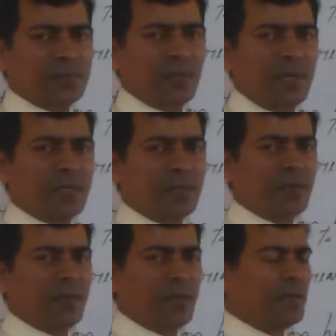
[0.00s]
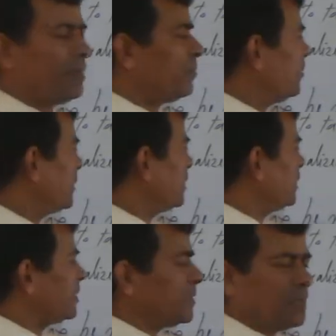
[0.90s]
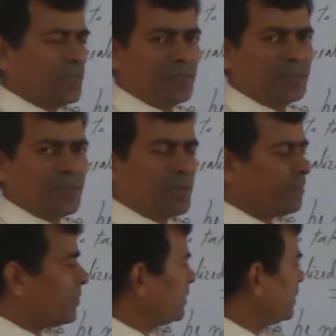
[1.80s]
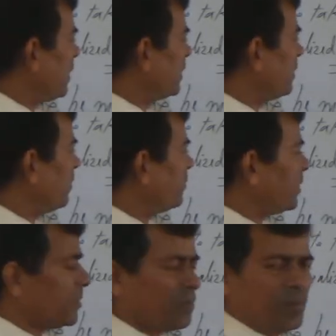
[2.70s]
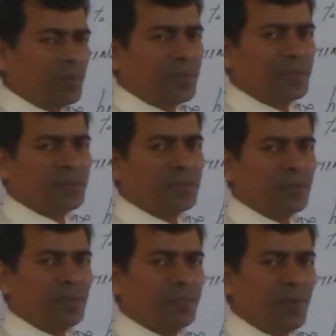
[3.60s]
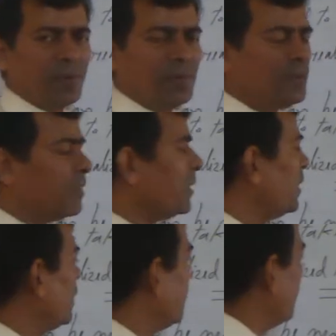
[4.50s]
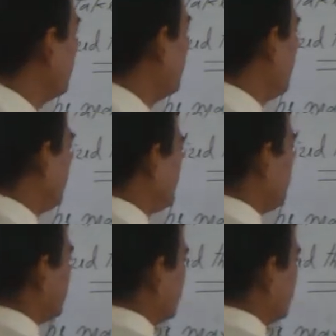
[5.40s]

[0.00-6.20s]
article here since it is first letter of the word is vowel. I have to use